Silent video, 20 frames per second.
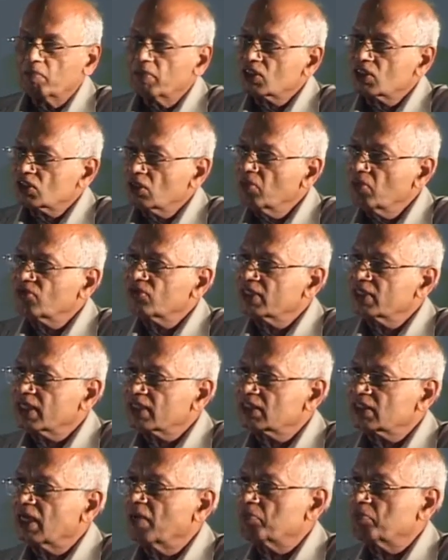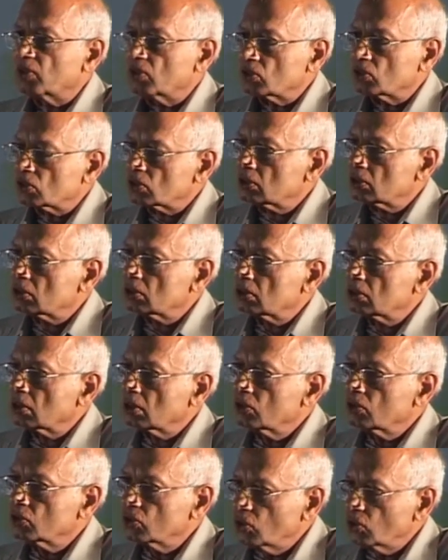But some of the examples
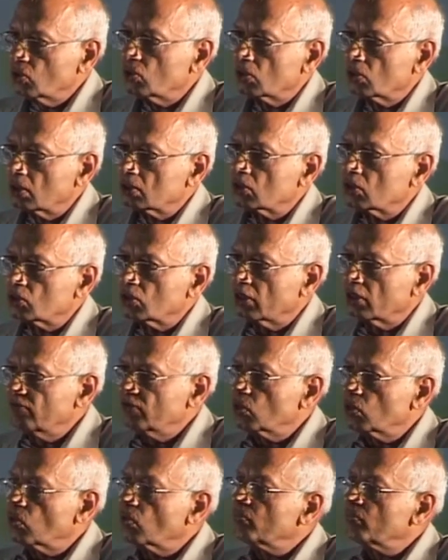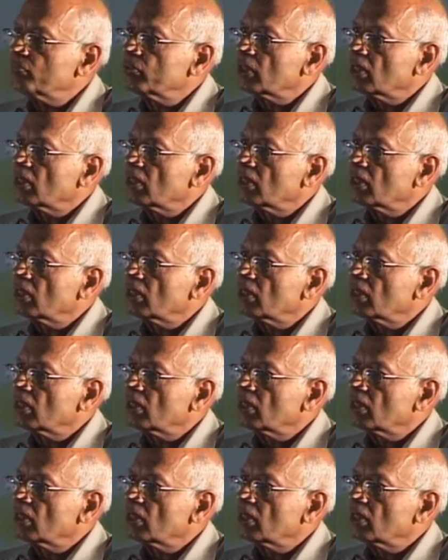to give you,